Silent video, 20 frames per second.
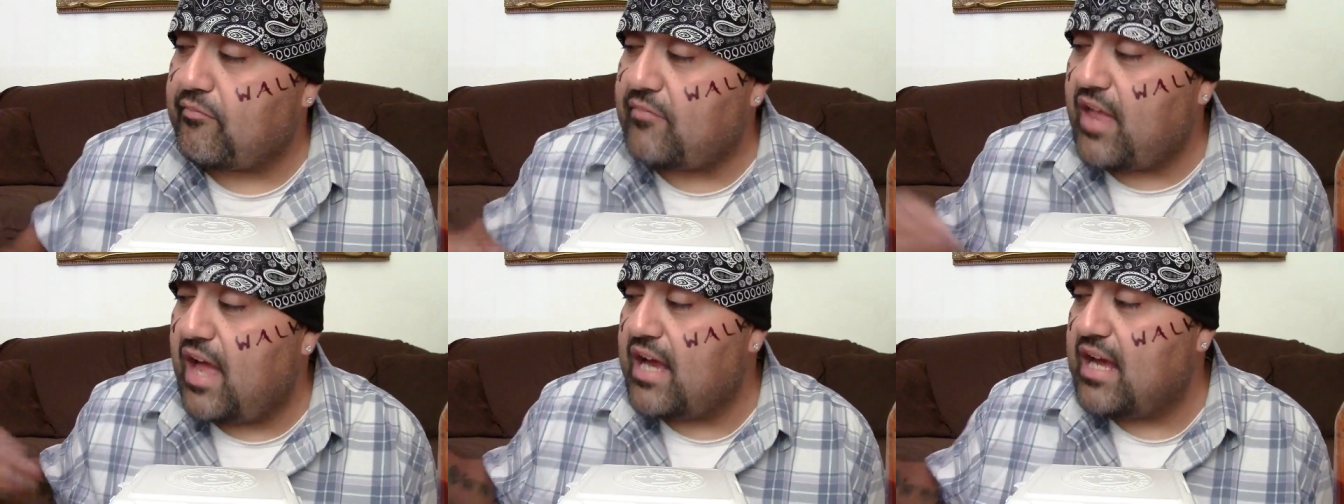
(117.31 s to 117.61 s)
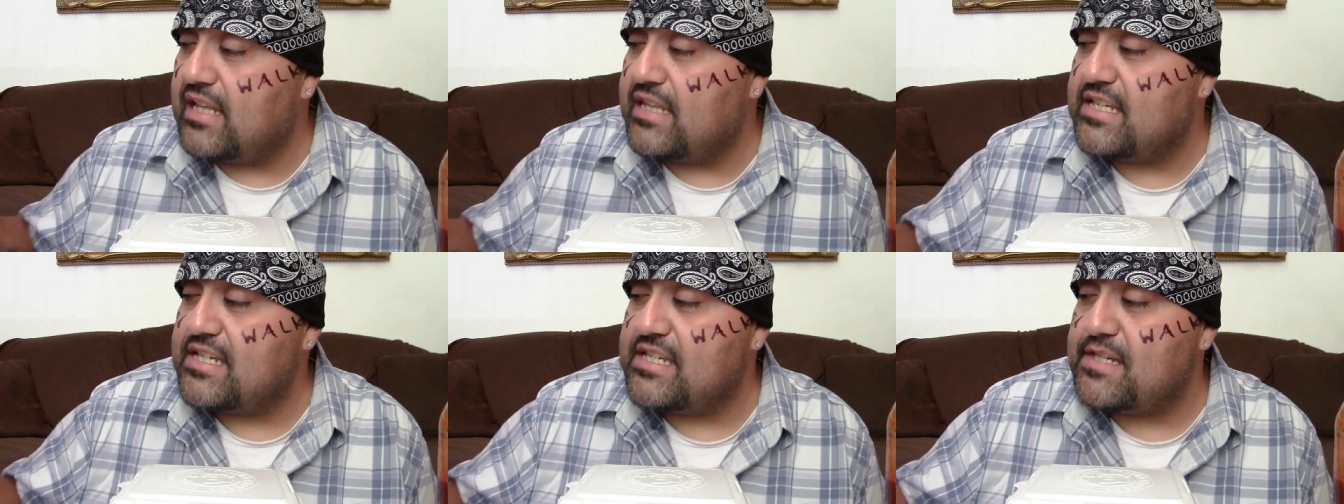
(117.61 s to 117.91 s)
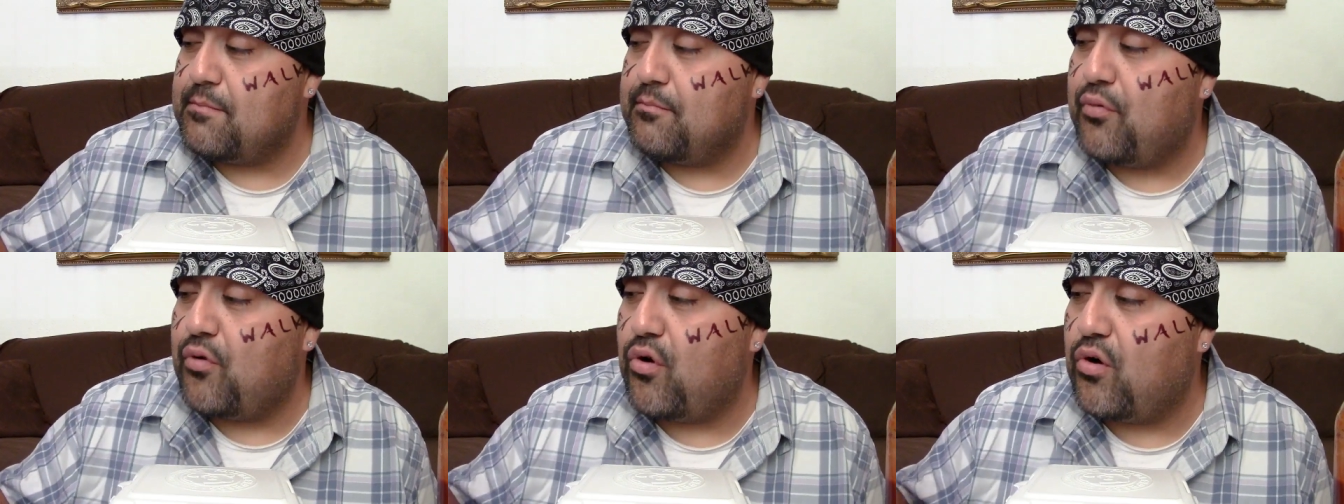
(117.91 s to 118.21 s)
I got the
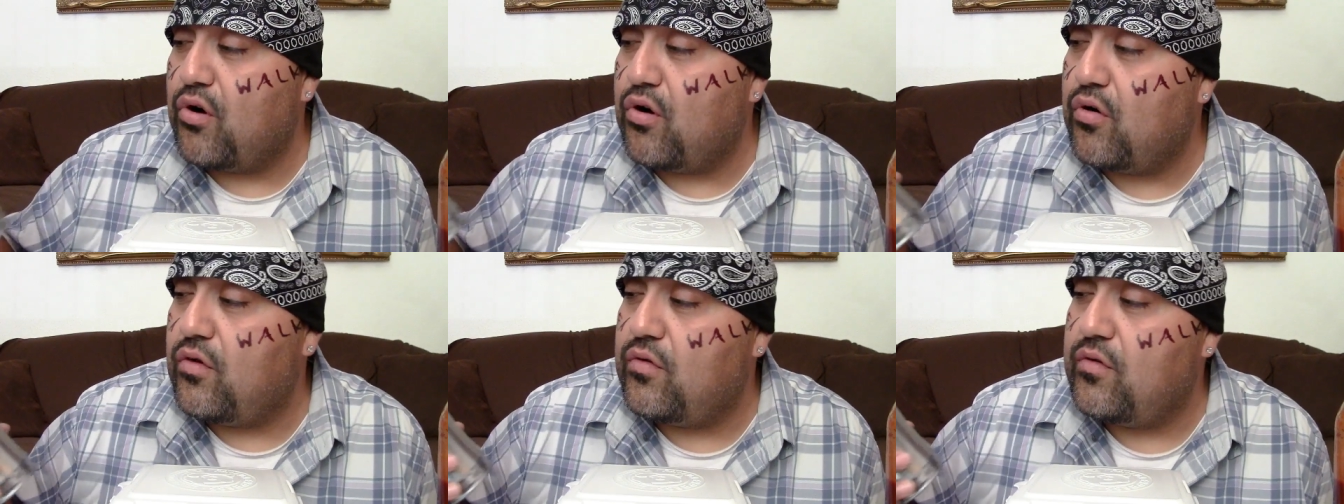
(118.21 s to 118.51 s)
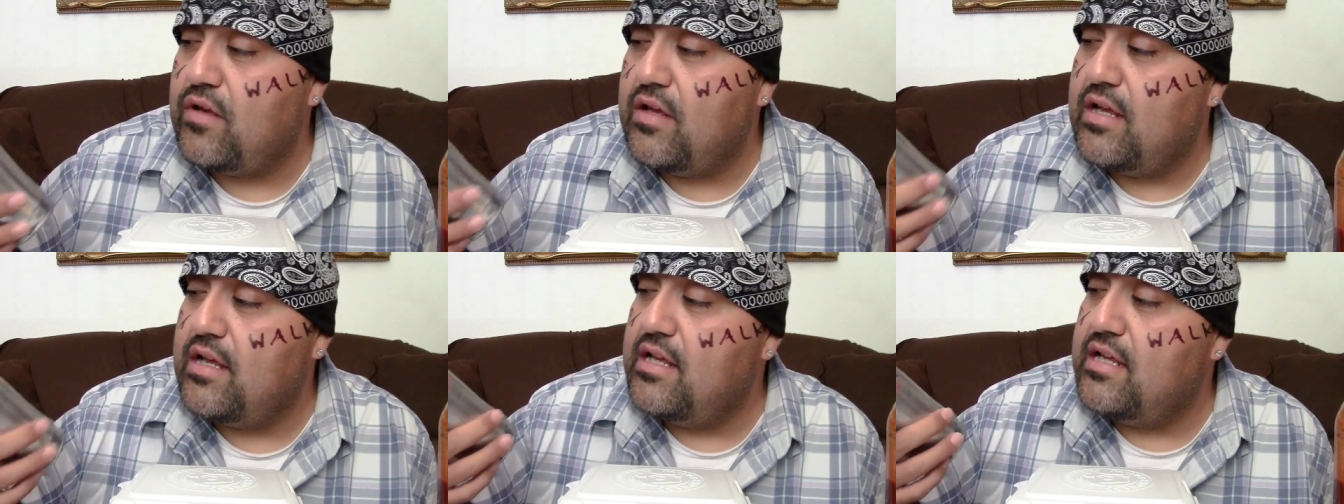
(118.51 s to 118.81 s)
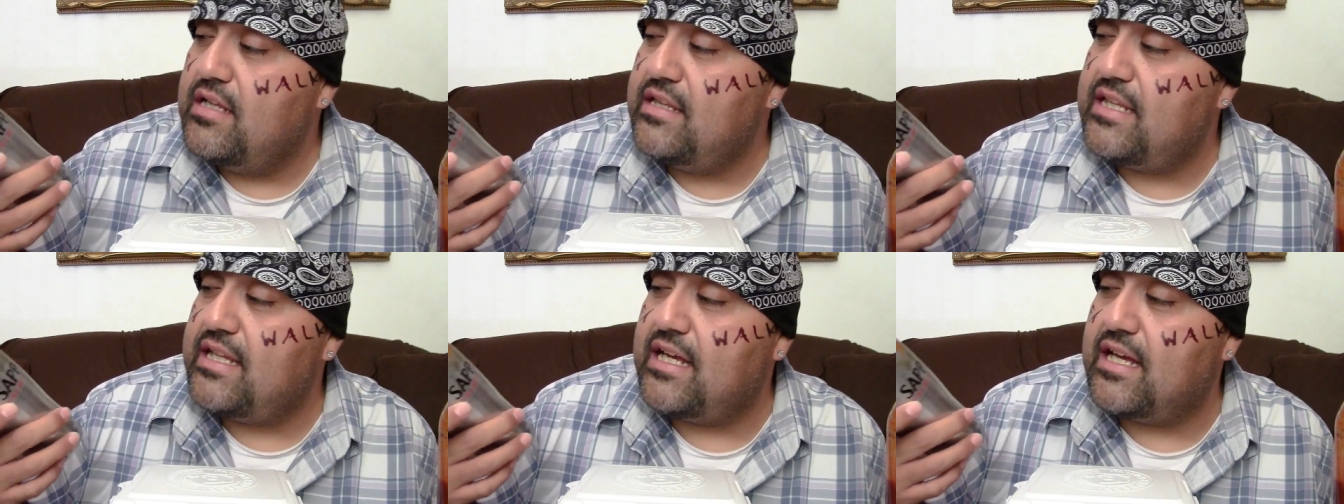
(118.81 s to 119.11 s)
Sapporo,
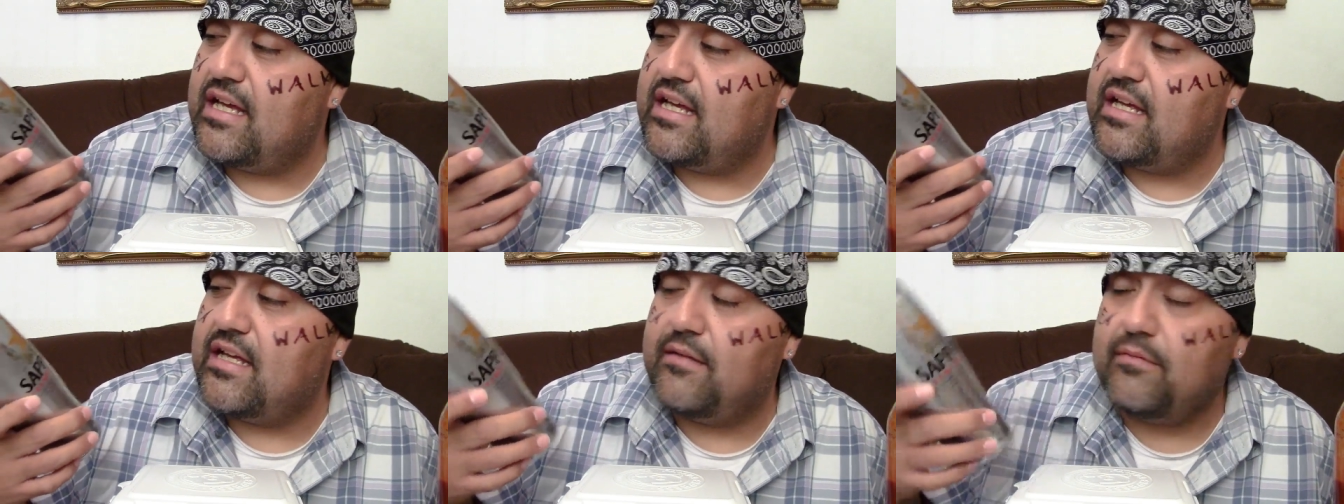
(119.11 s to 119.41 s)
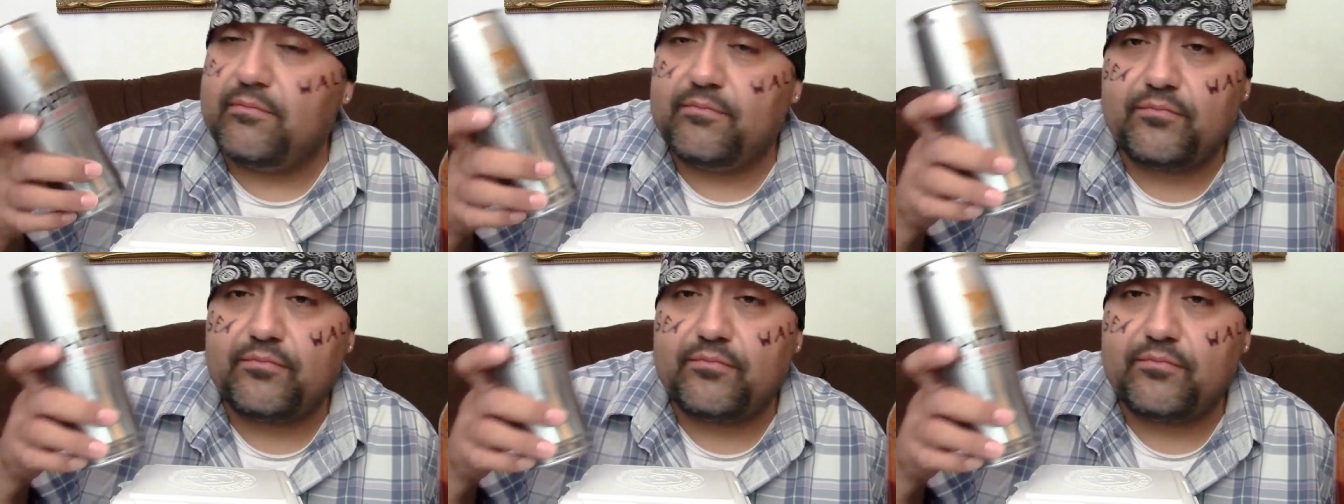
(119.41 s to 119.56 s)
the, uh,